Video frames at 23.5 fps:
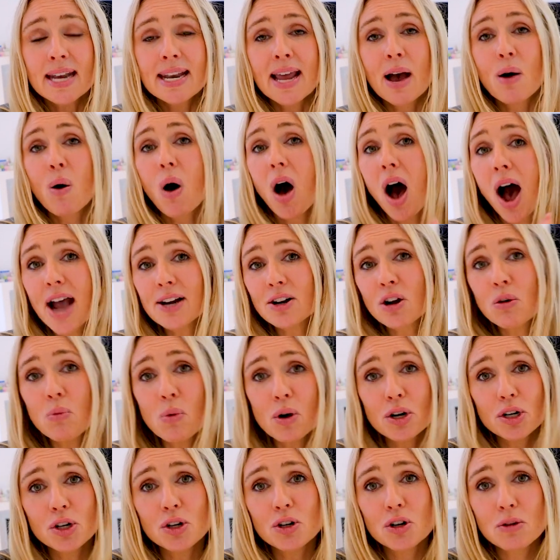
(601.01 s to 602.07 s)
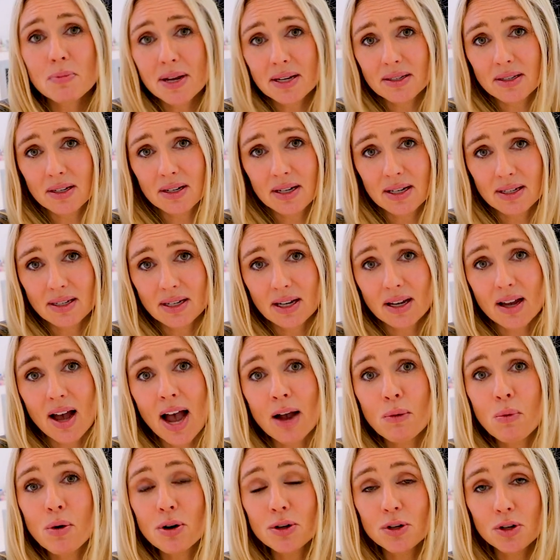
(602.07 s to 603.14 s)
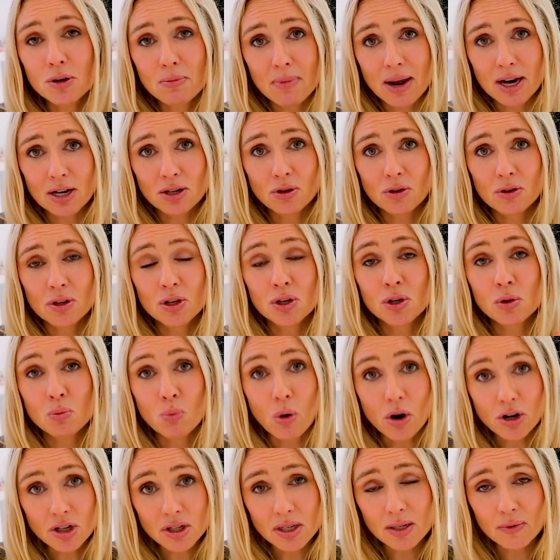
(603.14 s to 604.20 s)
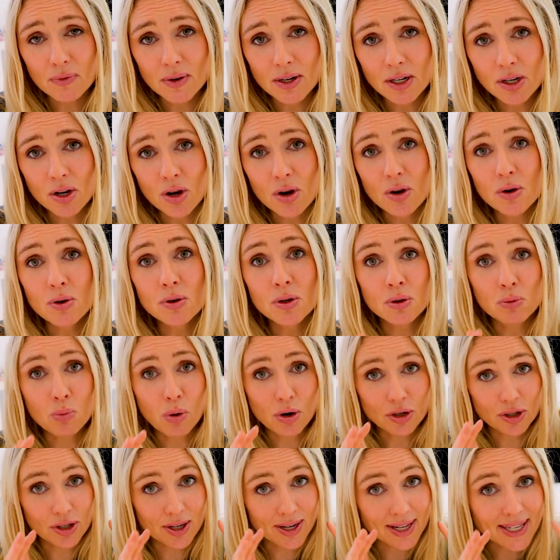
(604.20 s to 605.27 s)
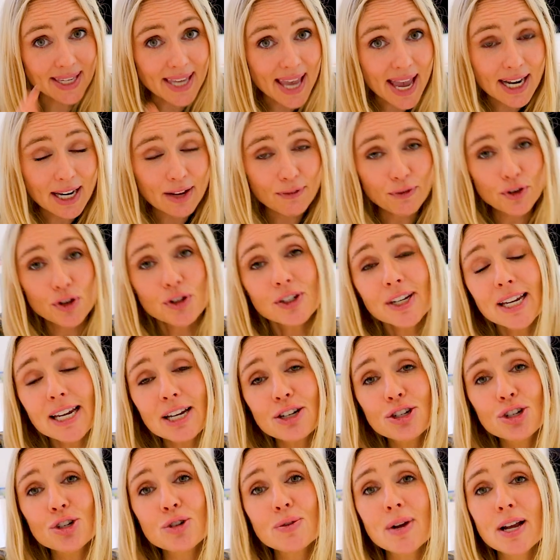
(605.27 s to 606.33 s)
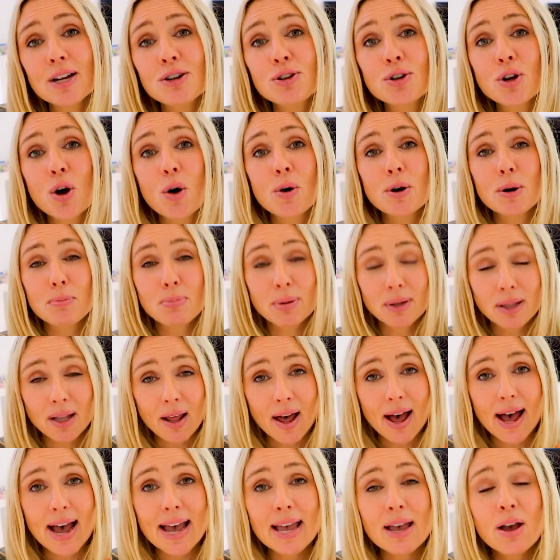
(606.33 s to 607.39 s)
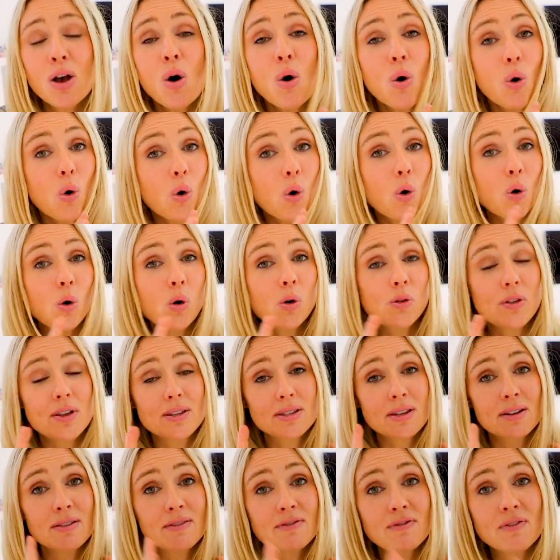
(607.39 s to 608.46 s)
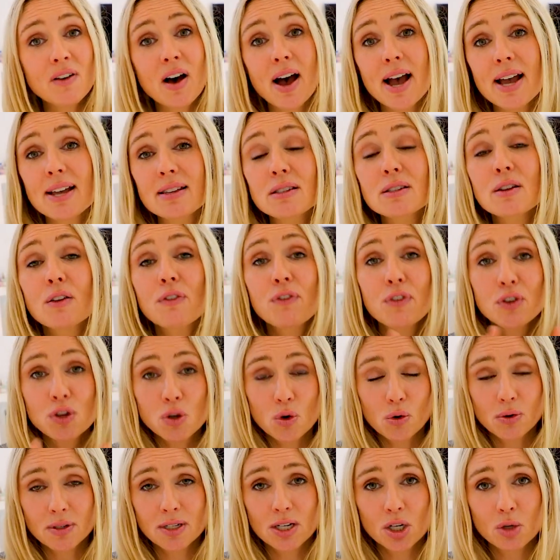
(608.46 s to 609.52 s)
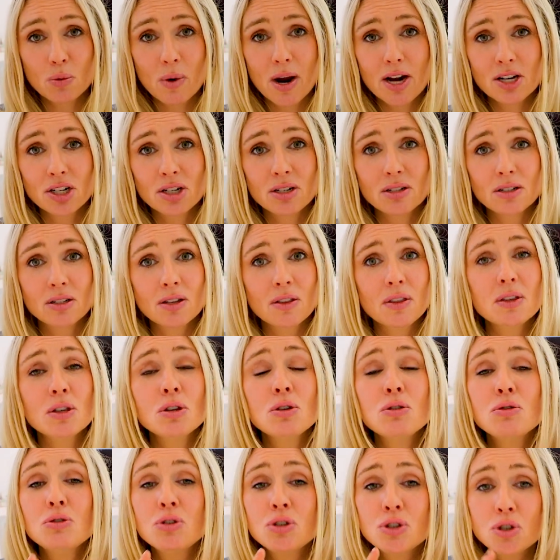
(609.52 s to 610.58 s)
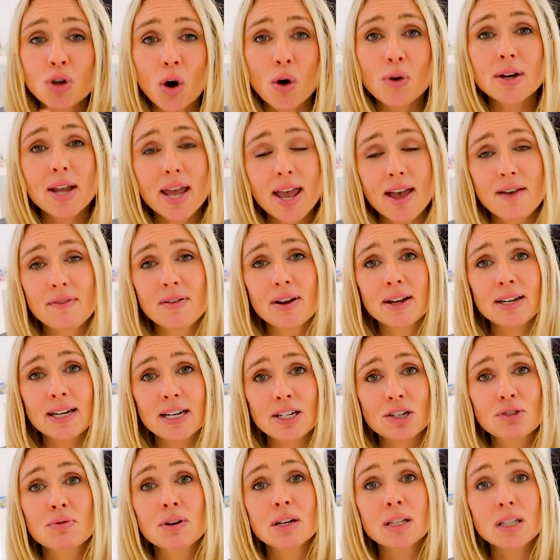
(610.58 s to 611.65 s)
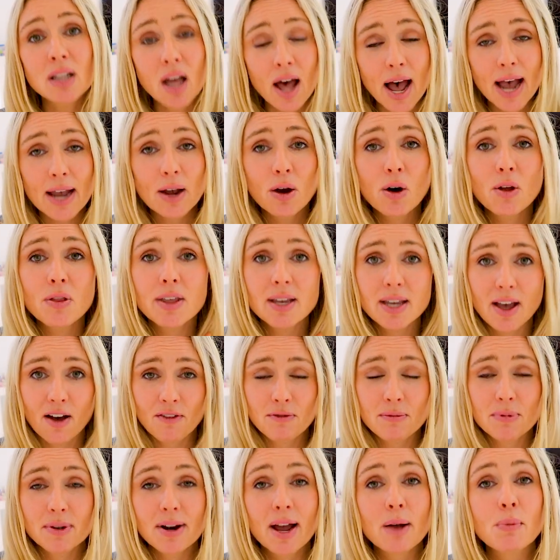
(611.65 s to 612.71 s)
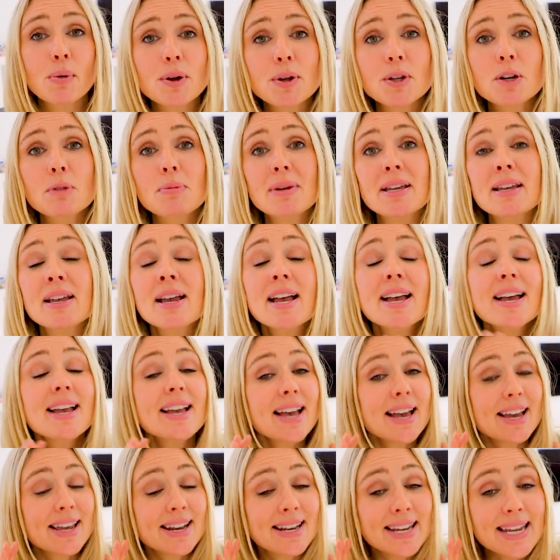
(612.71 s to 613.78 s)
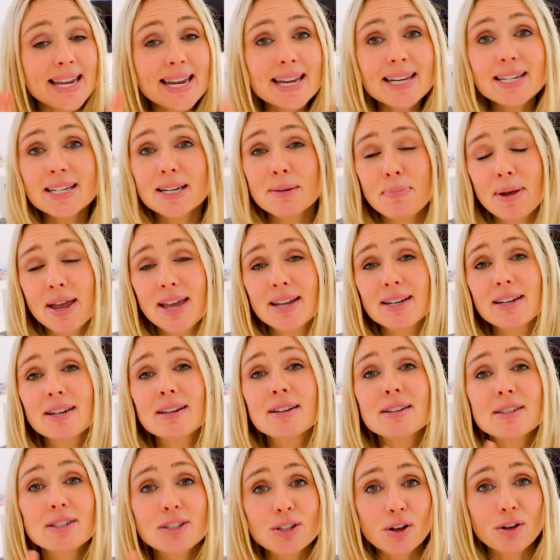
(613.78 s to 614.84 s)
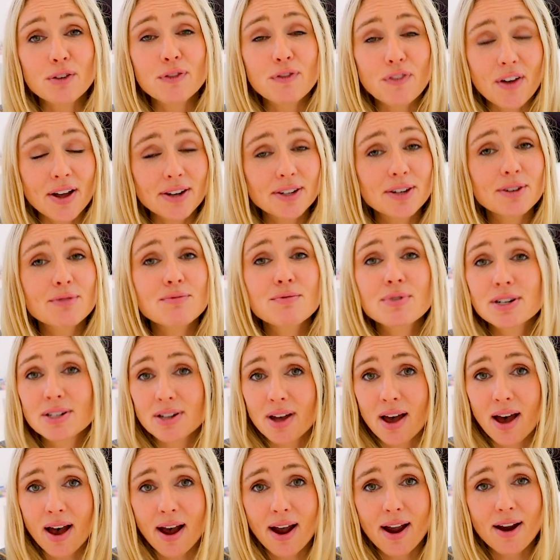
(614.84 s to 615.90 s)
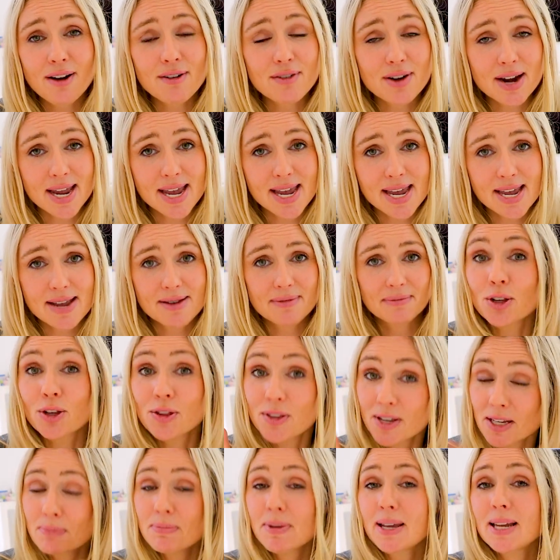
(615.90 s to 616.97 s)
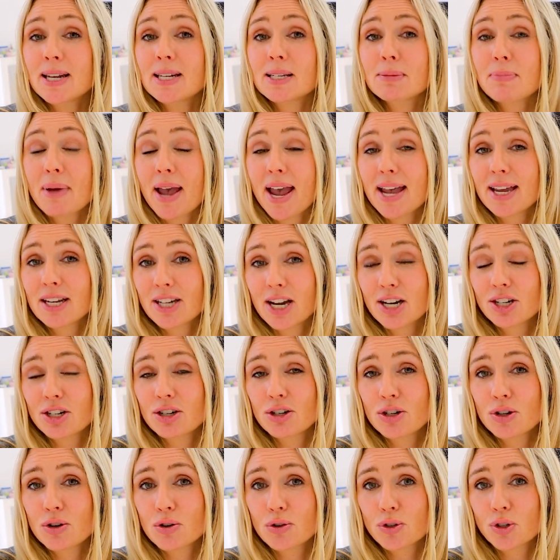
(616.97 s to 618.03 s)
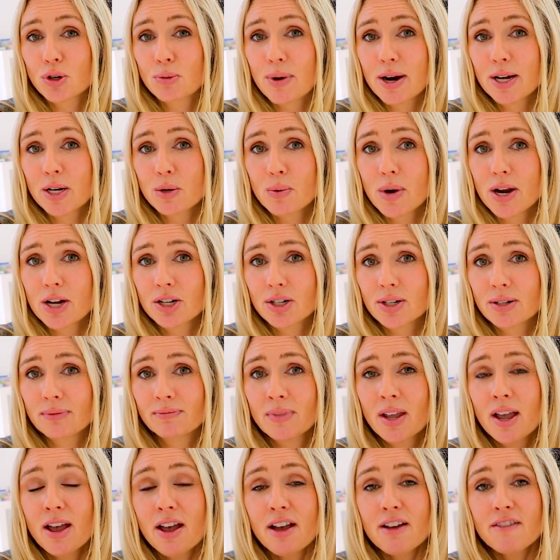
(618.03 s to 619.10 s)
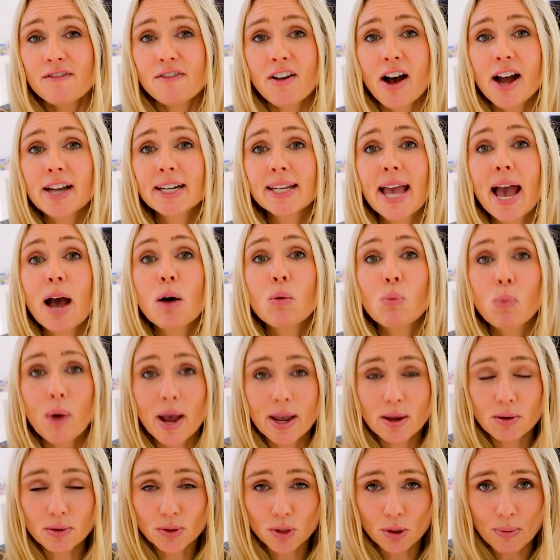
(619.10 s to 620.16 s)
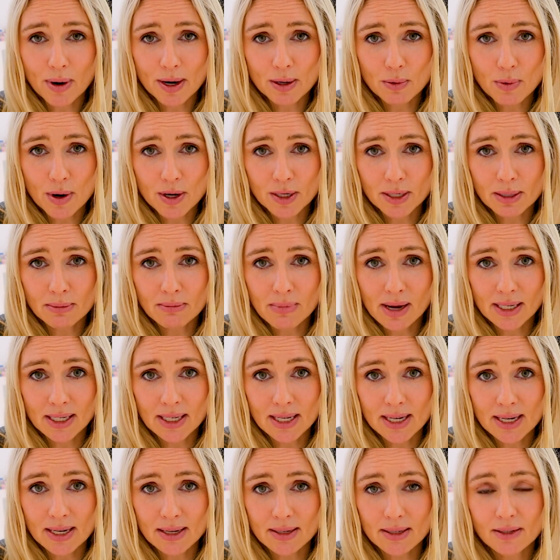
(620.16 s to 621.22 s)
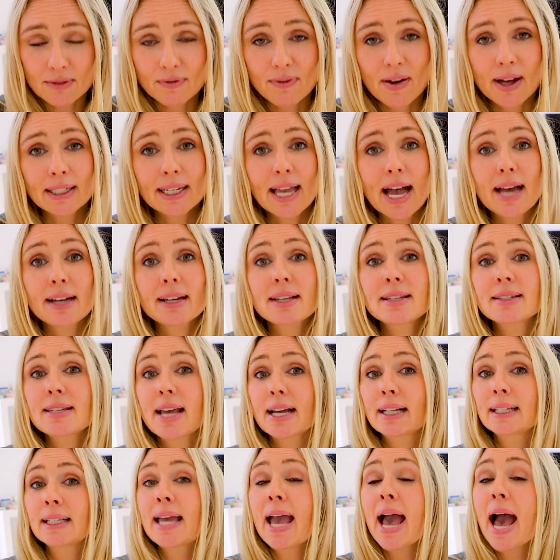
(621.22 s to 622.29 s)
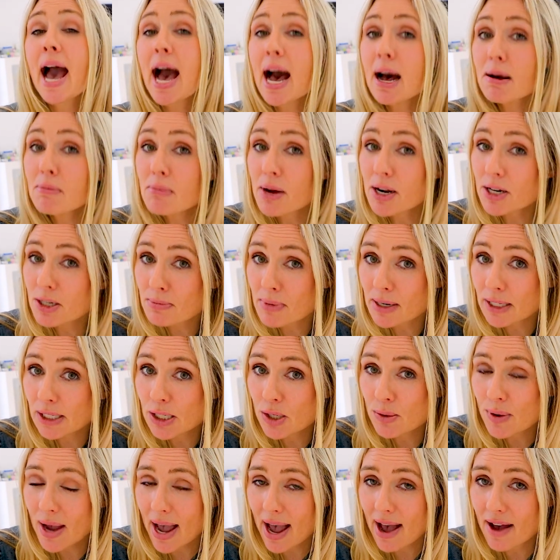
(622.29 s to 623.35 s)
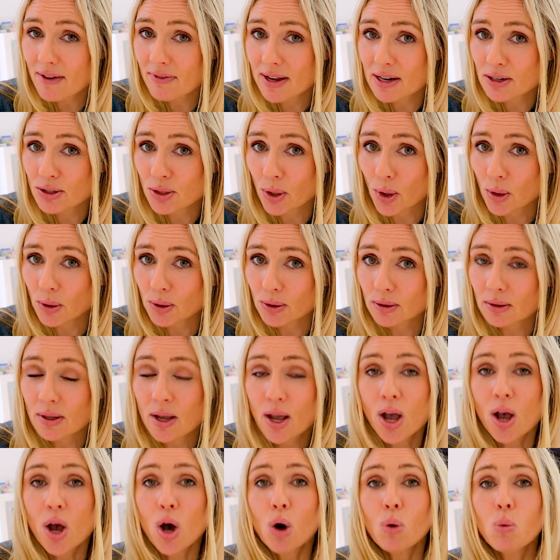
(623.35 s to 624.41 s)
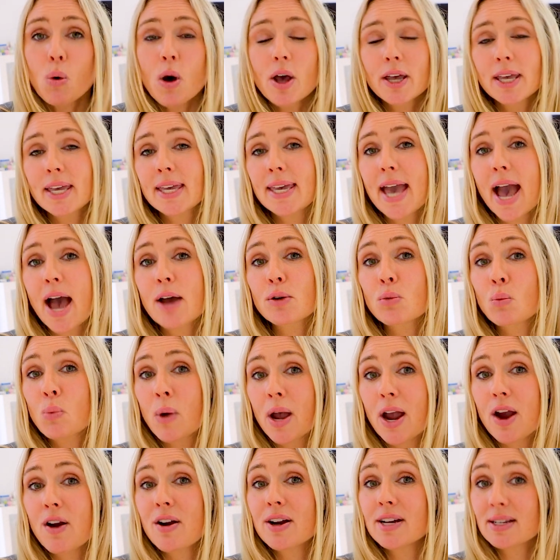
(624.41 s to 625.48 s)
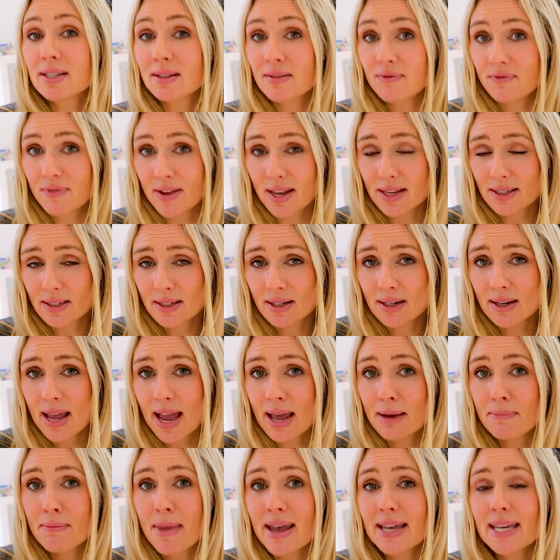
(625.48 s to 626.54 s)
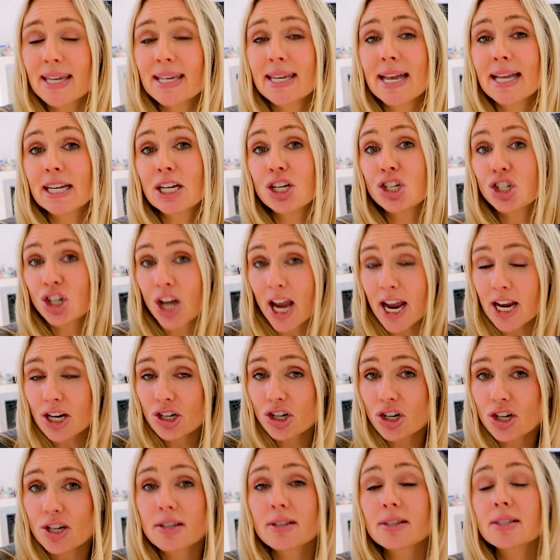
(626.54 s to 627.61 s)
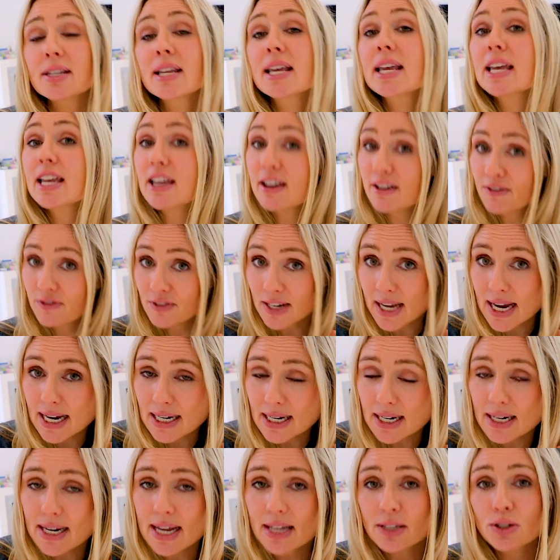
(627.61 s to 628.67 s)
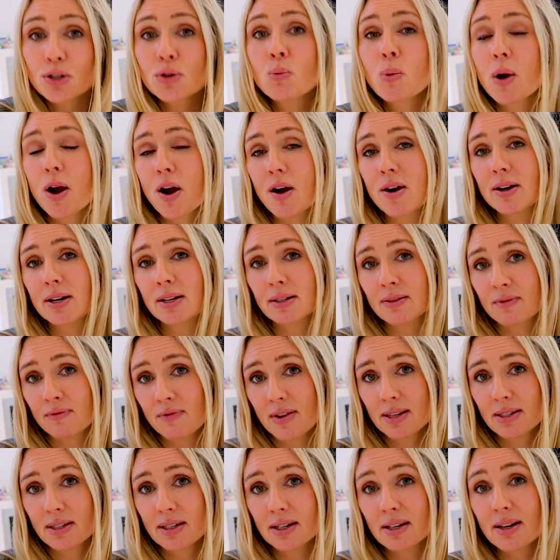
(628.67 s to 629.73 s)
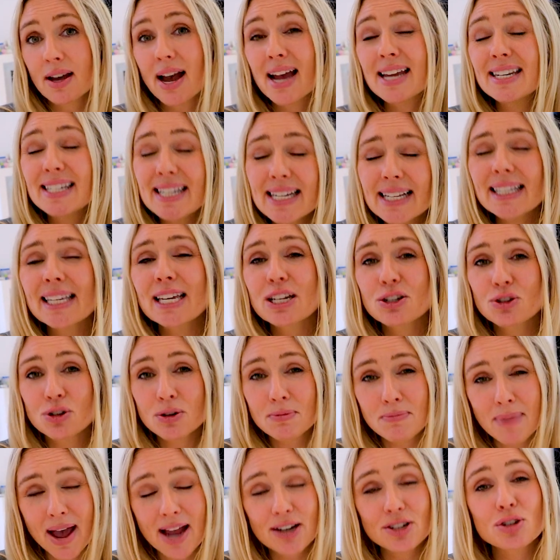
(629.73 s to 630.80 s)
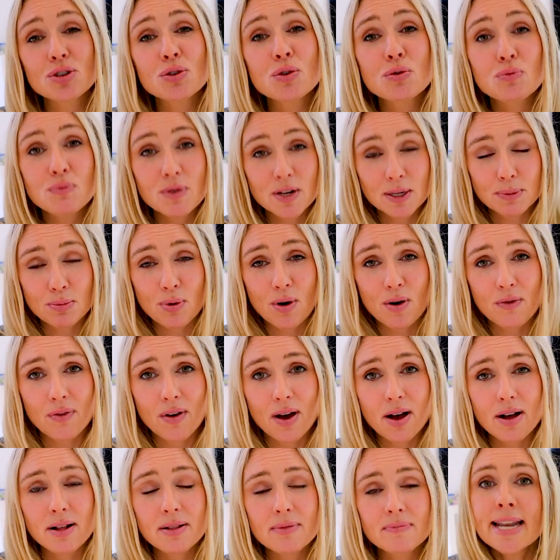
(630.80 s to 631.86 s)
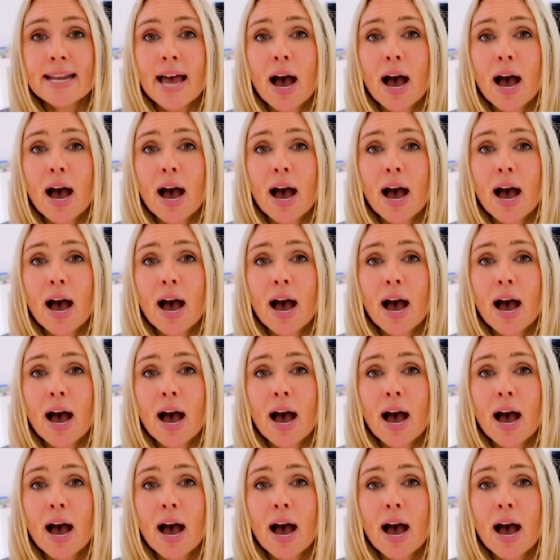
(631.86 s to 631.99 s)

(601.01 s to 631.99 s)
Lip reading: Now, I don't want you to be a statistic. I want you to make sure that you watch this video, you watch it again if you need to, and you go and apply all this advice for your situation so that you don't ever need to rely on the government. I want you to be an independent, self-funded retiree. So this means paying attention to your superannuation, finding out where your superannuation money is, finding out exactly how much money you have in total, working out where it is invested, and making any changes, if needed, as to where it is invested. Ideally, it should match your risk profile.